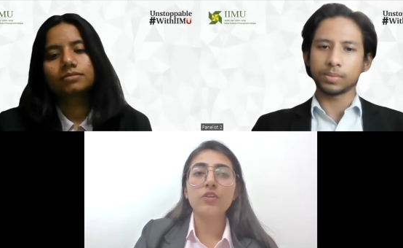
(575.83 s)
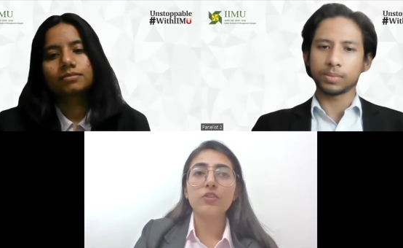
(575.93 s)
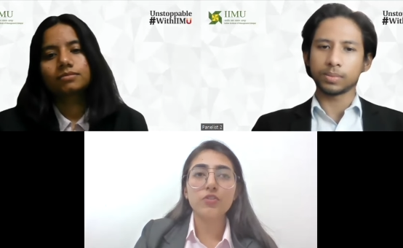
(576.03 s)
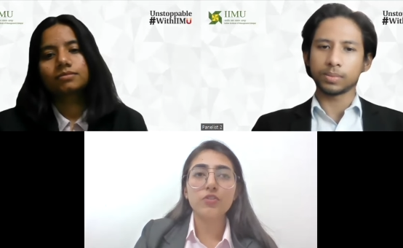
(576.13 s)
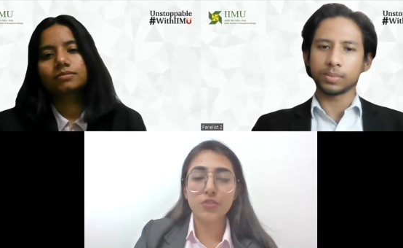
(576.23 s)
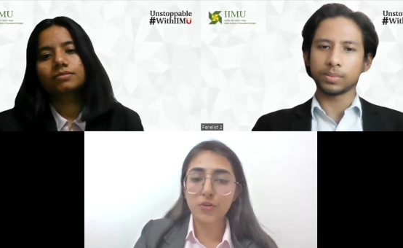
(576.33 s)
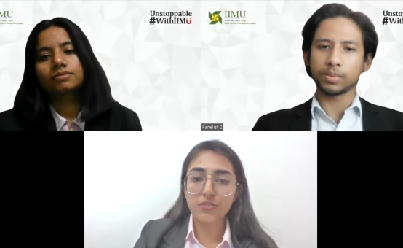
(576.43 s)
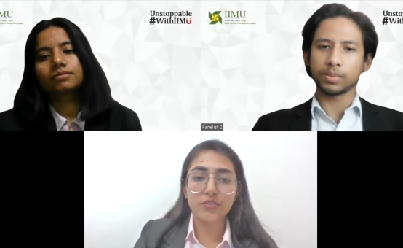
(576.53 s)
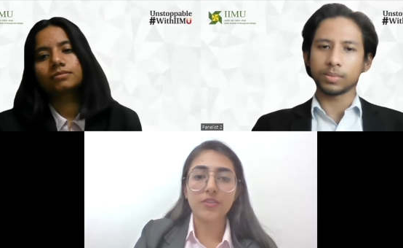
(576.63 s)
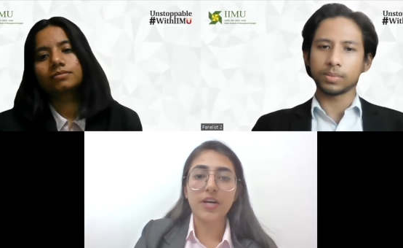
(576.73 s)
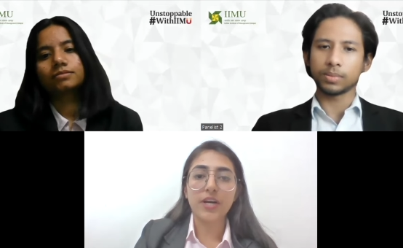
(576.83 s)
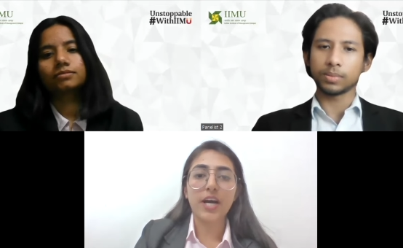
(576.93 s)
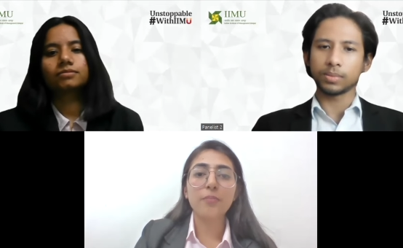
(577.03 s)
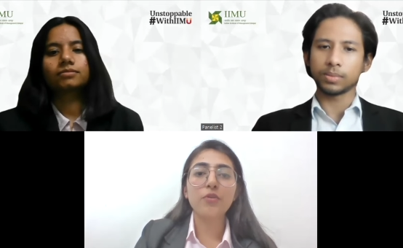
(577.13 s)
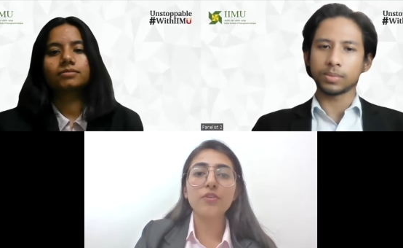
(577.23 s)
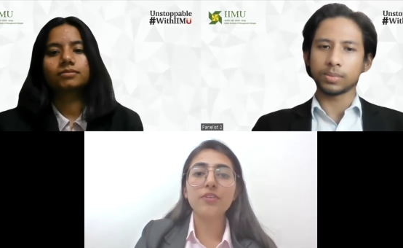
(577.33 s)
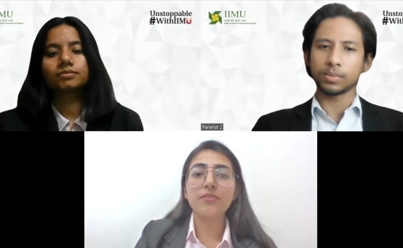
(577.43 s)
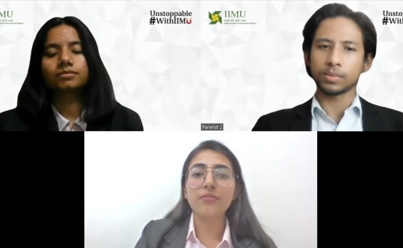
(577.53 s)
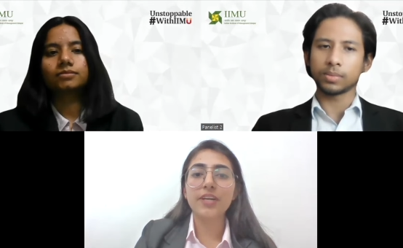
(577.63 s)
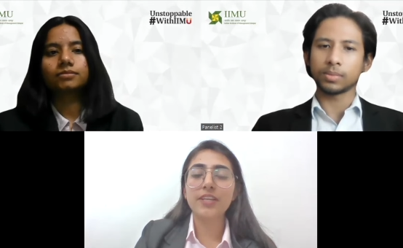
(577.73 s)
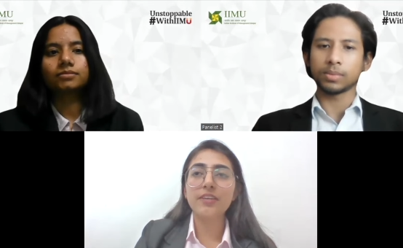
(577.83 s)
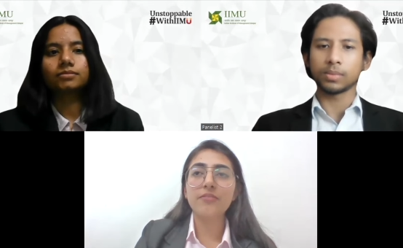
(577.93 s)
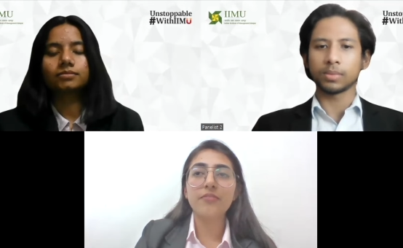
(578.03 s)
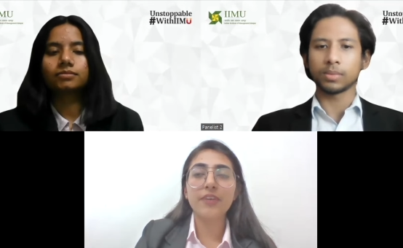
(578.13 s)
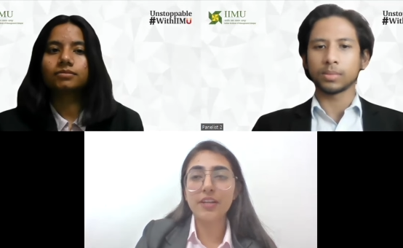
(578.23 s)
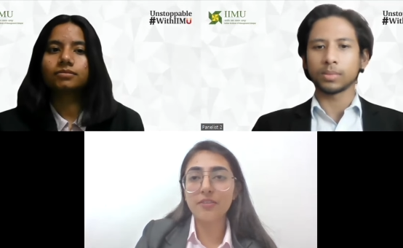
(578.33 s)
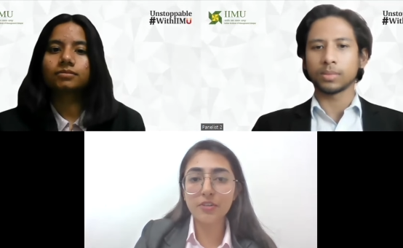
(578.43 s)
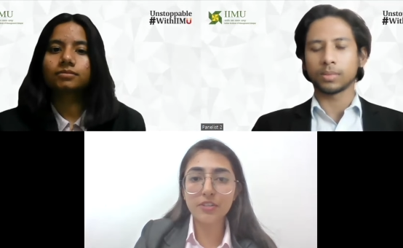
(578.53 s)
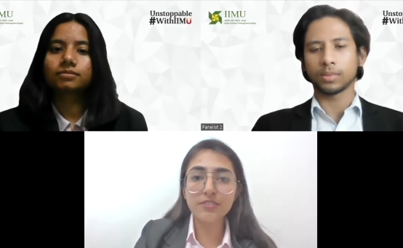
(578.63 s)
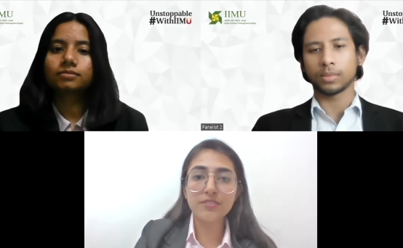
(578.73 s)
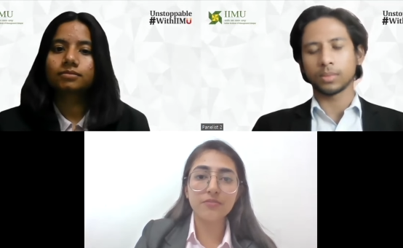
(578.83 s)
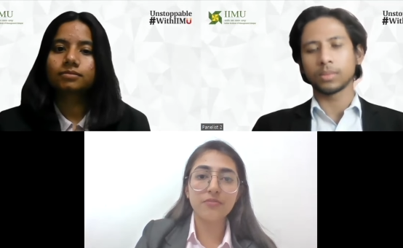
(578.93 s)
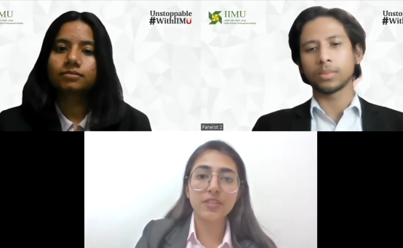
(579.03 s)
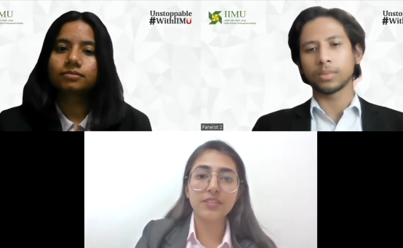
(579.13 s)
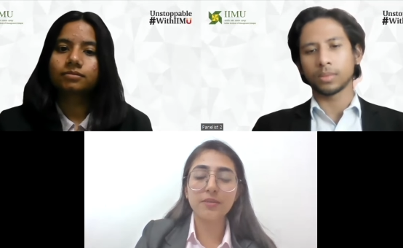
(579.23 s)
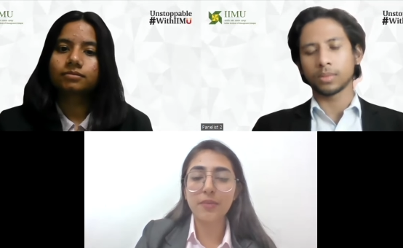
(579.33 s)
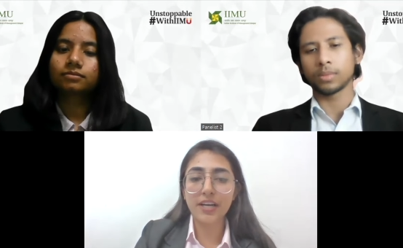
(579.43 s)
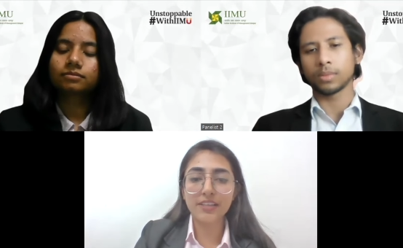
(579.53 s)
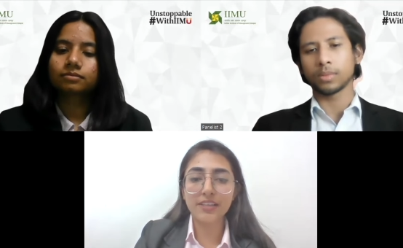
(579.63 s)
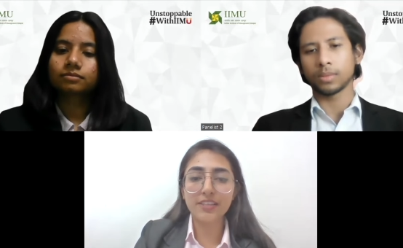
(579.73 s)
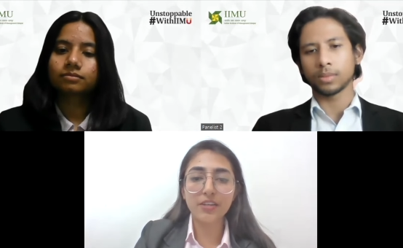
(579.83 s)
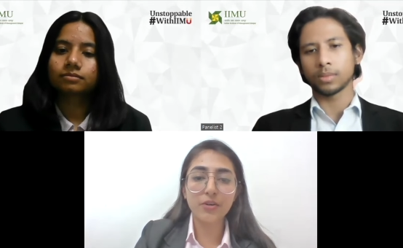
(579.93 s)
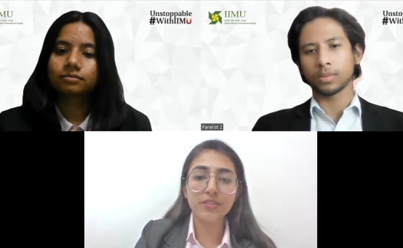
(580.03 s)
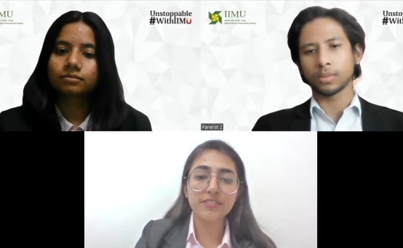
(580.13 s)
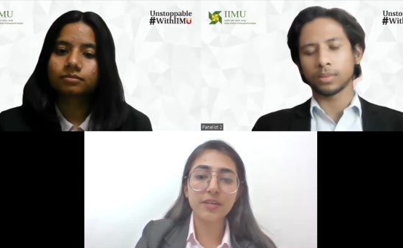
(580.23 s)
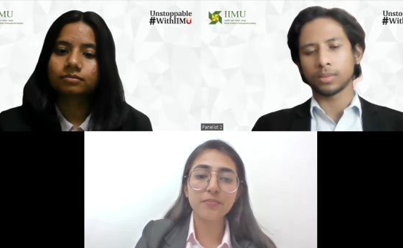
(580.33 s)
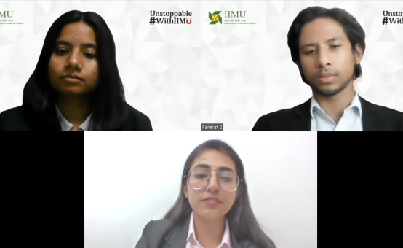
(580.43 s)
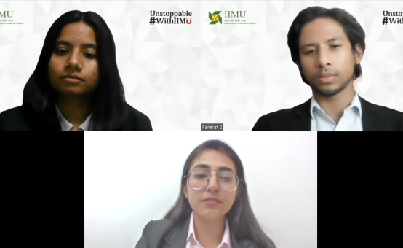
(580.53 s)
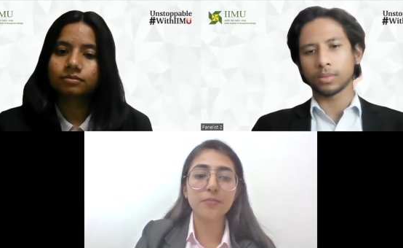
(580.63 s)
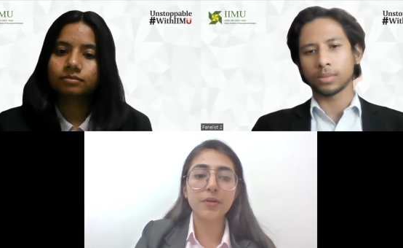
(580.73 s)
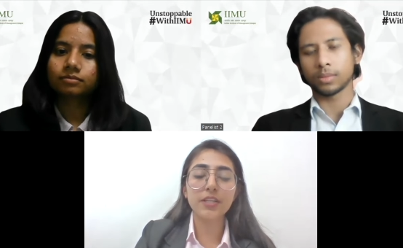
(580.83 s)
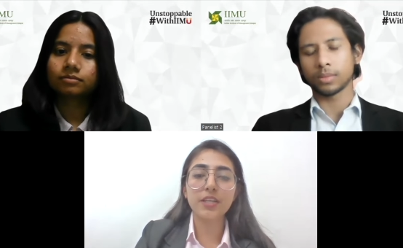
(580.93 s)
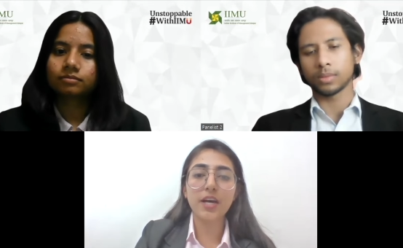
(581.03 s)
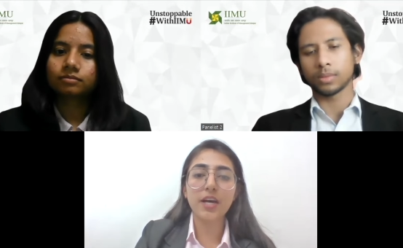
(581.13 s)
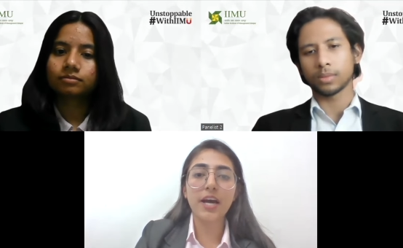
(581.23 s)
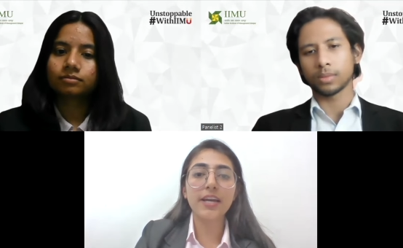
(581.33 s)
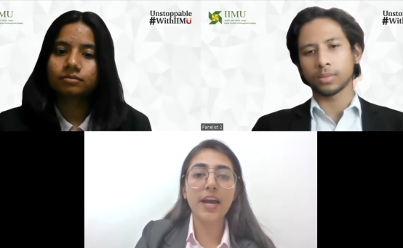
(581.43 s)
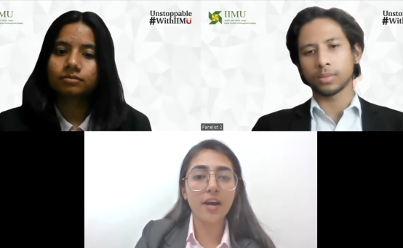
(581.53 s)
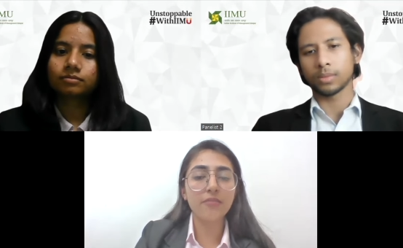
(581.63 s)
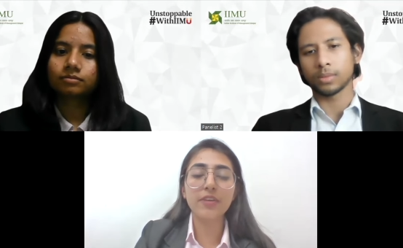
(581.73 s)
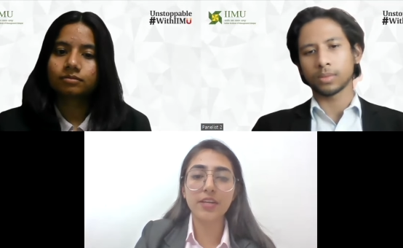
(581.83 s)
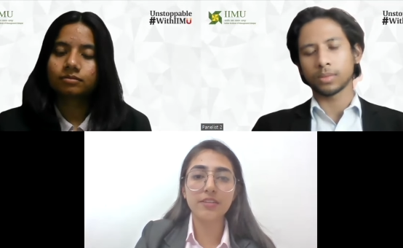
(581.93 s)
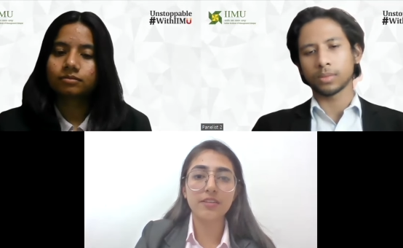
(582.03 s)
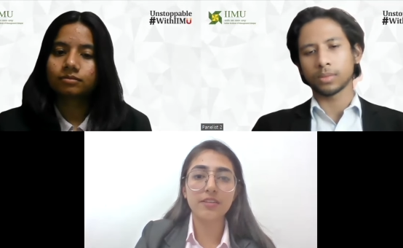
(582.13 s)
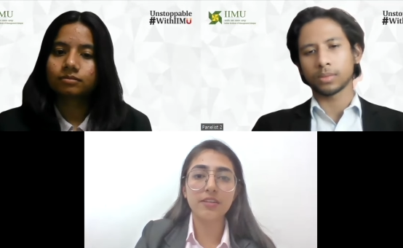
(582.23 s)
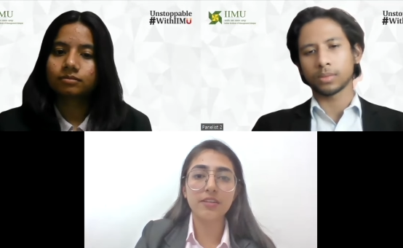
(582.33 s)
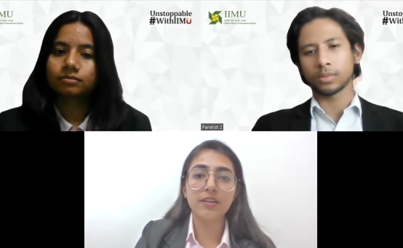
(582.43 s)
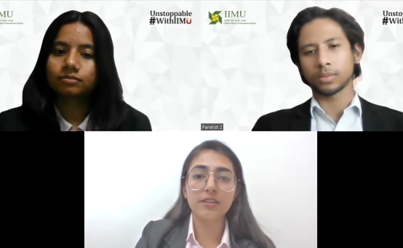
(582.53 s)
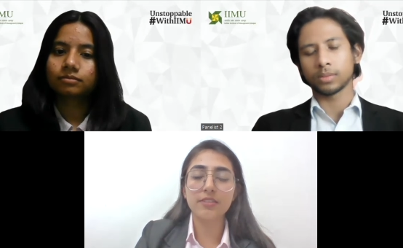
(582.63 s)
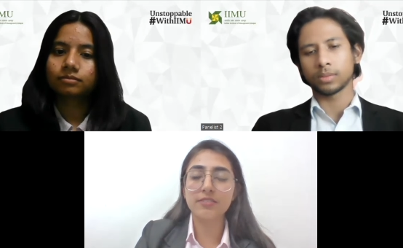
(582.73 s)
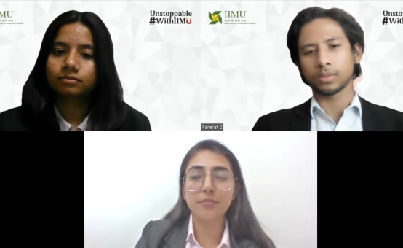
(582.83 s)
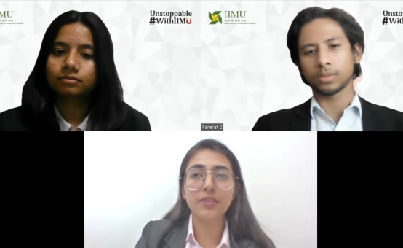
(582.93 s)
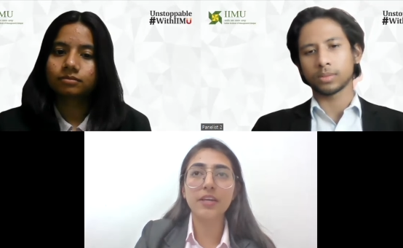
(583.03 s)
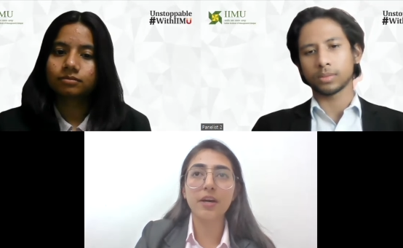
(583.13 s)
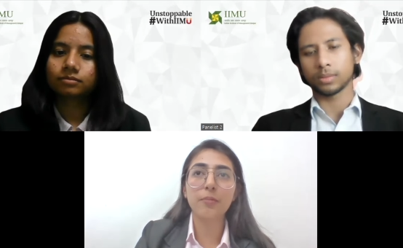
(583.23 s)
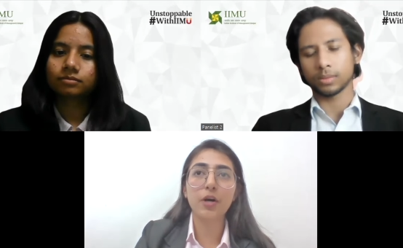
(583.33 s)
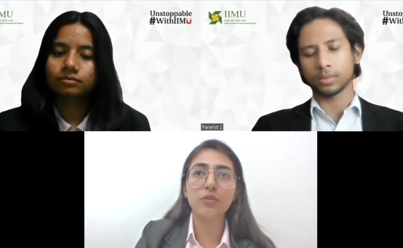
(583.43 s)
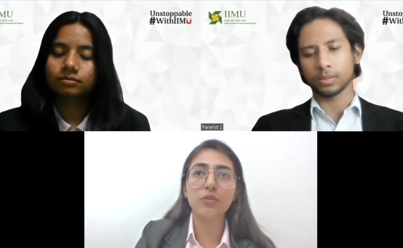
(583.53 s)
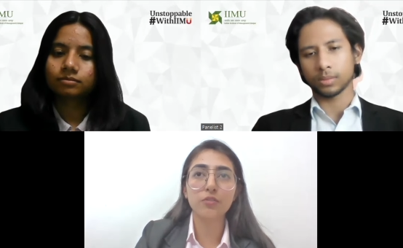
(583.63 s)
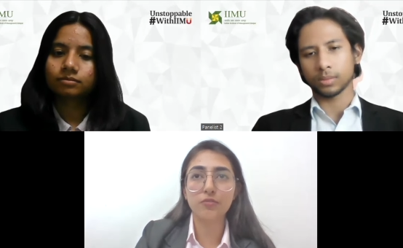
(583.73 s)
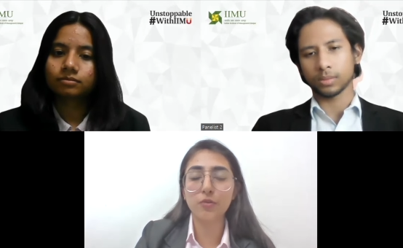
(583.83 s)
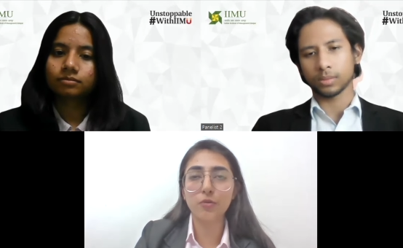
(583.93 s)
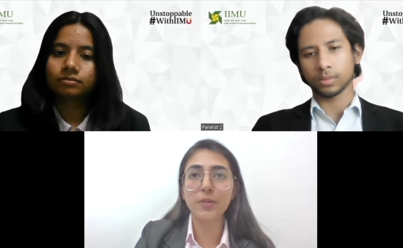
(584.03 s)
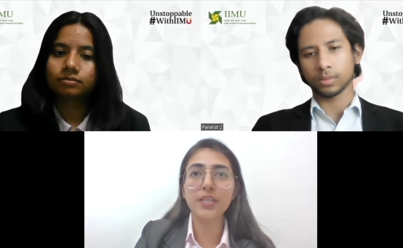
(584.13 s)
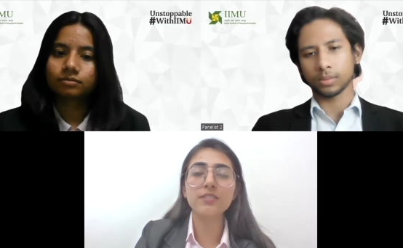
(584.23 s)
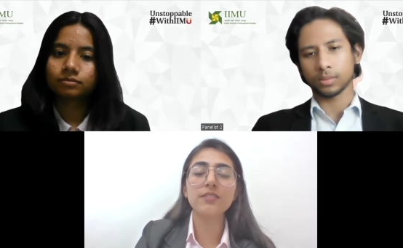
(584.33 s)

Speaker 1: Sure, so I'm not very well versed with the marketing concepts, but I have read uh, something about the four P's.